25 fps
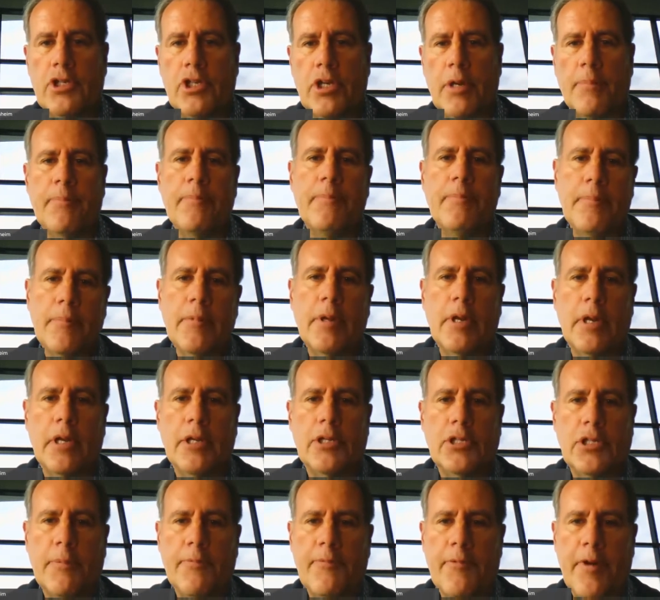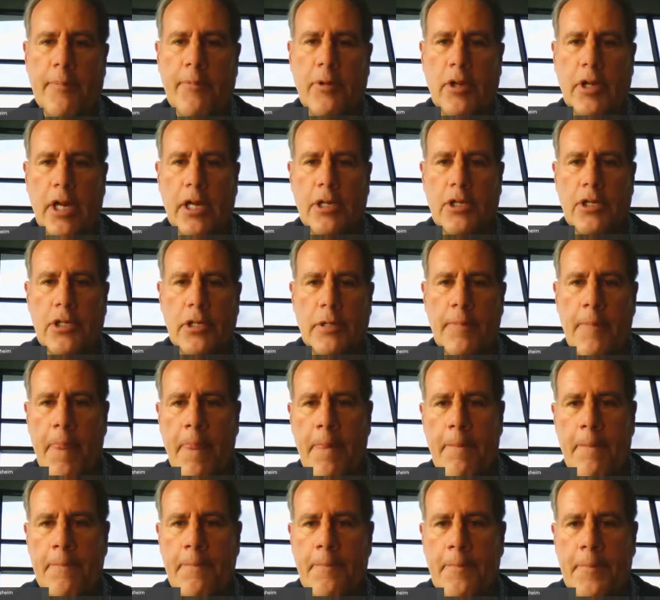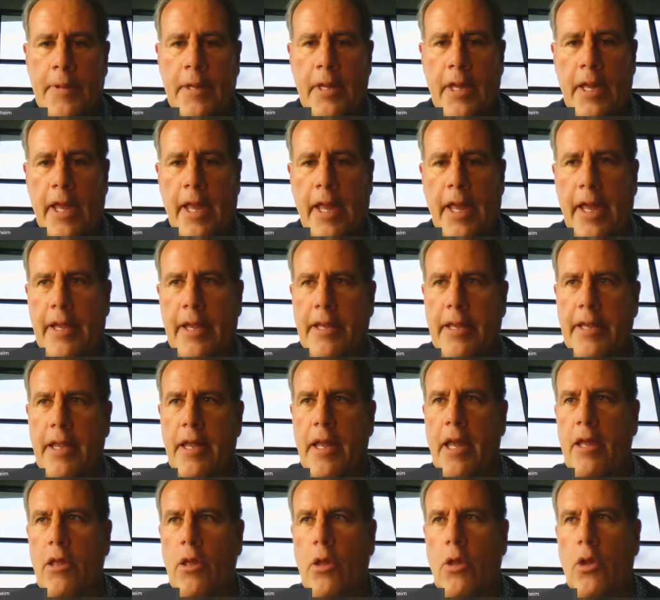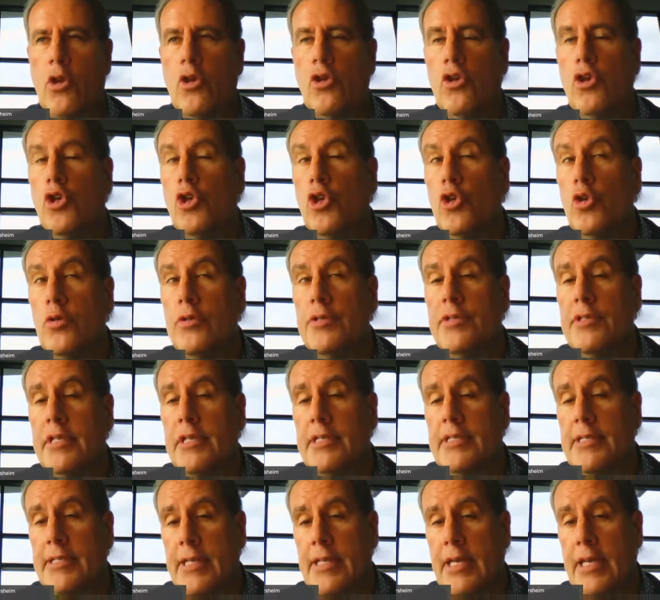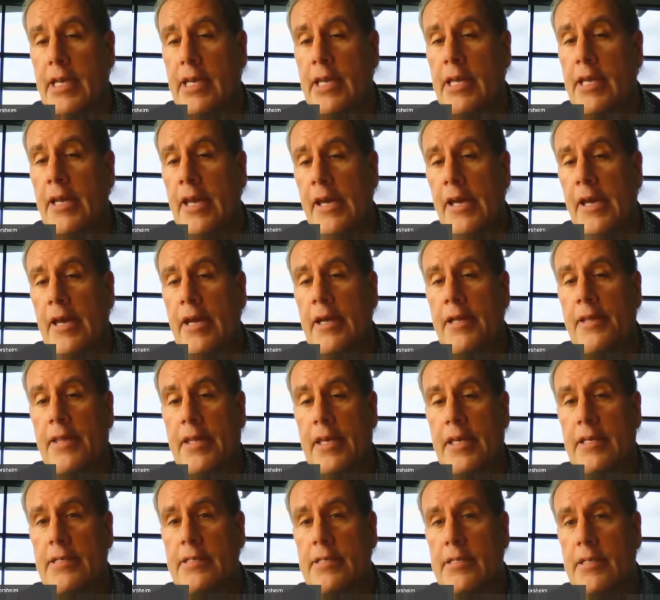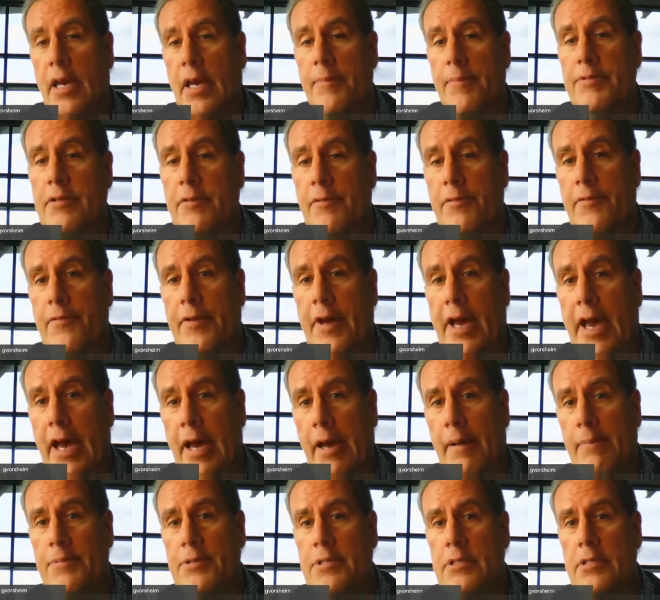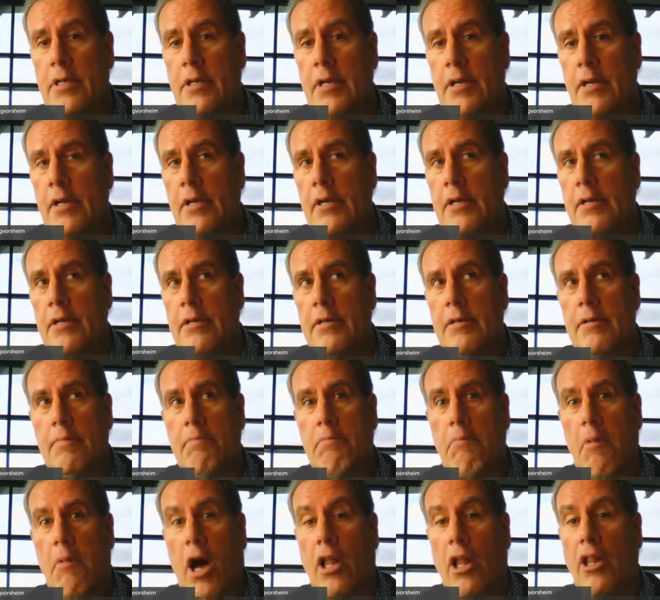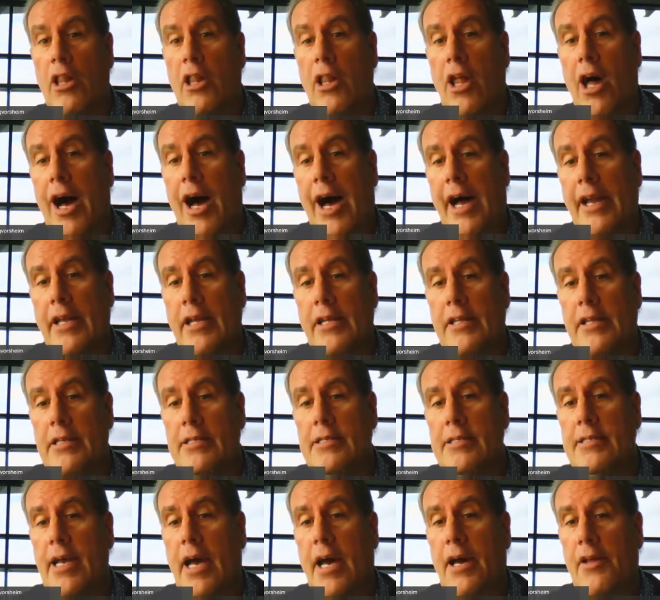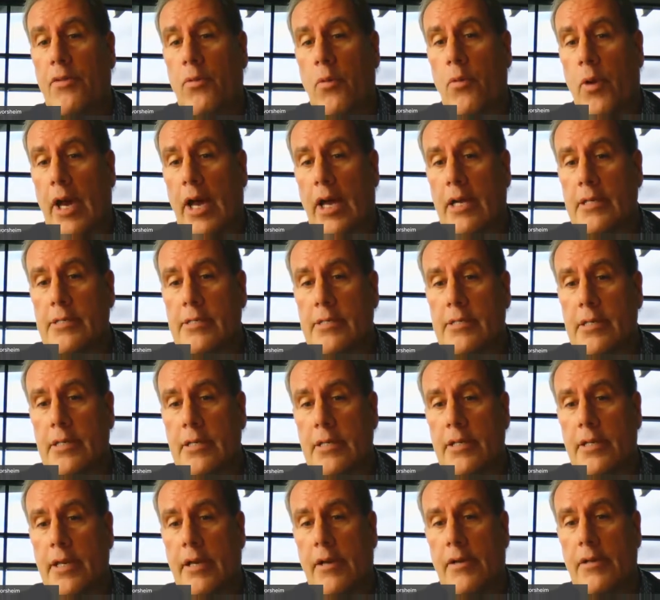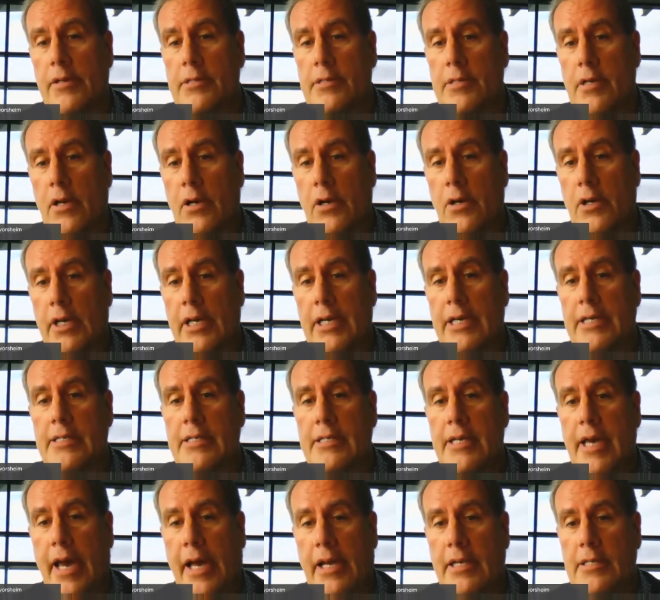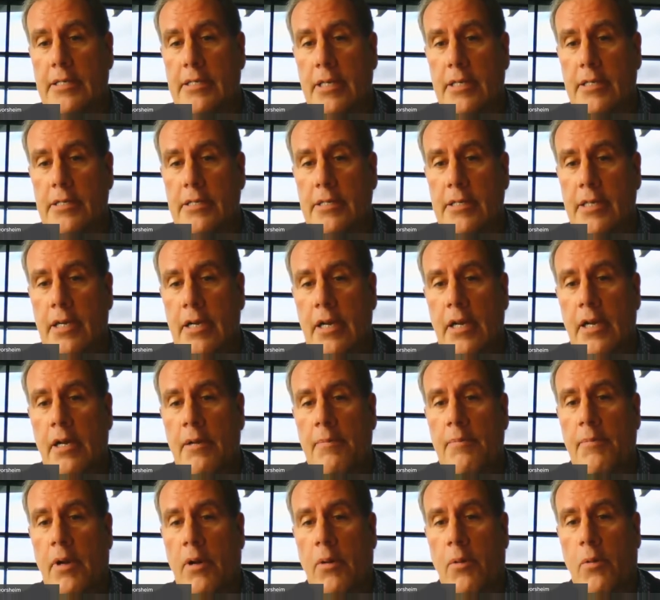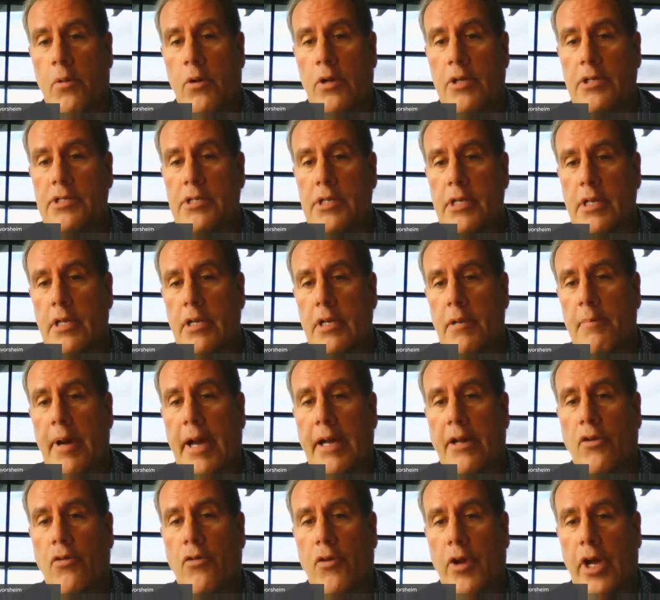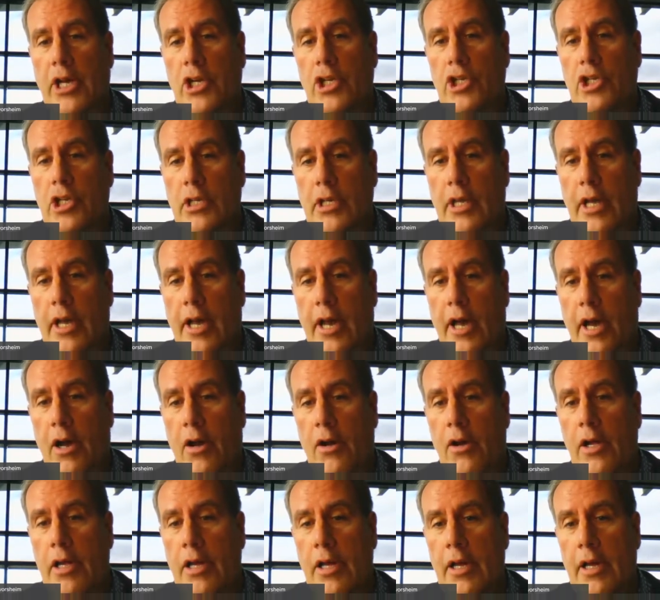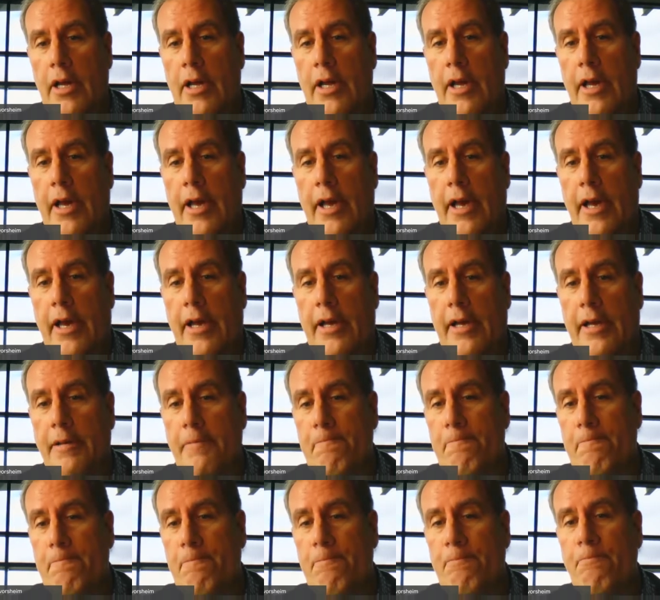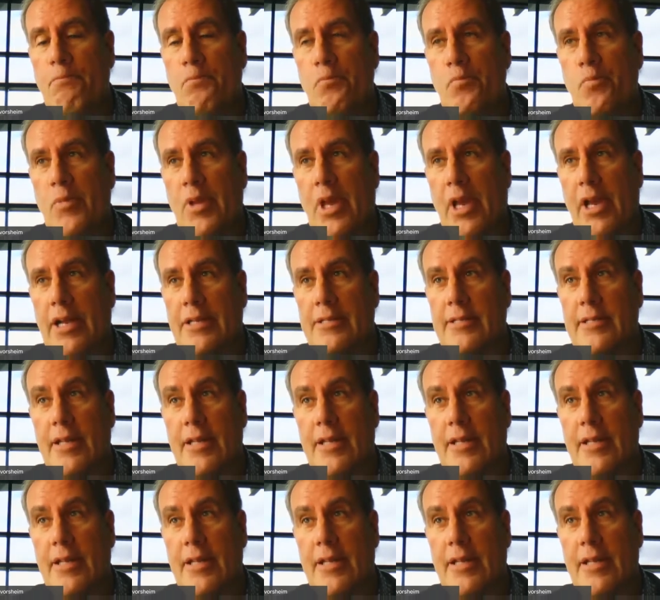for the chip, uh, chip fabrication. And you used to see these types of fabs a lot in the Southwest, in Arizona and Texas, but we're seeing a migration now and